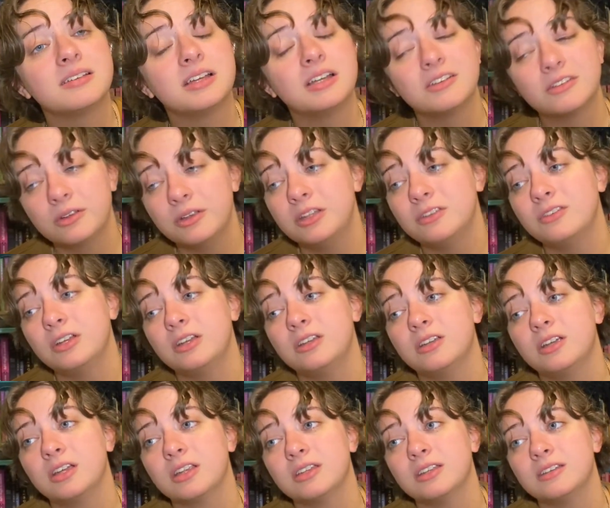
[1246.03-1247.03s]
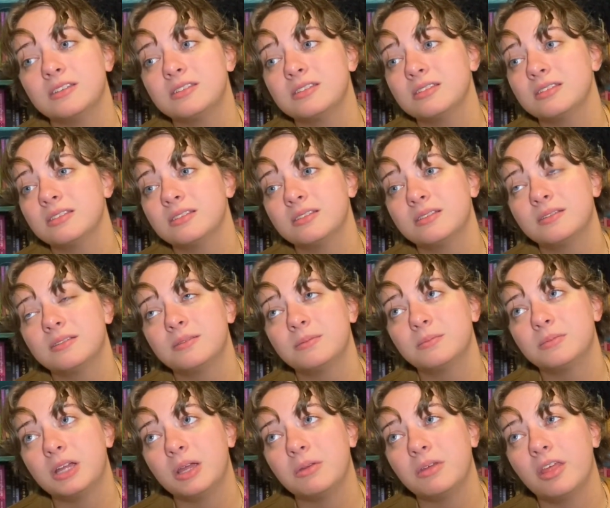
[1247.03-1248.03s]
of Queen of Air and Darkness,
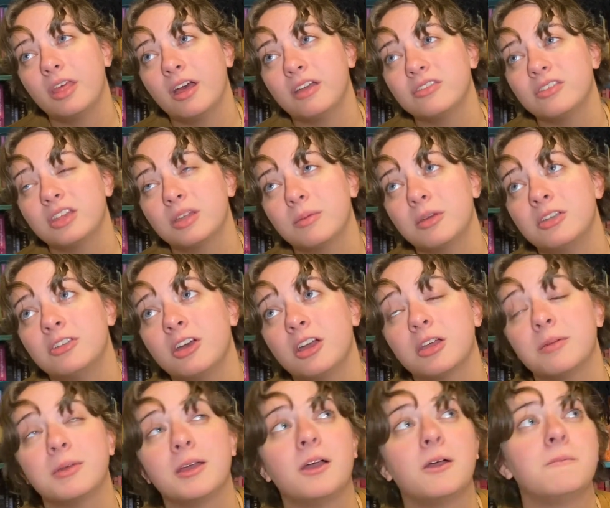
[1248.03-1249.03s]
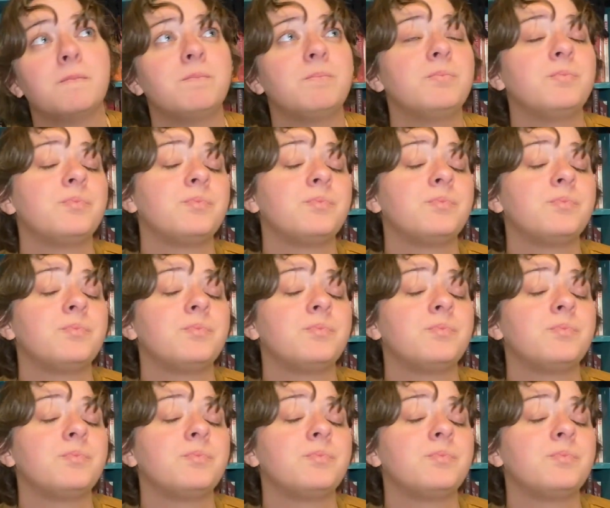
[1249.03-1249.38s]
probably the last thing I'm going to talk about.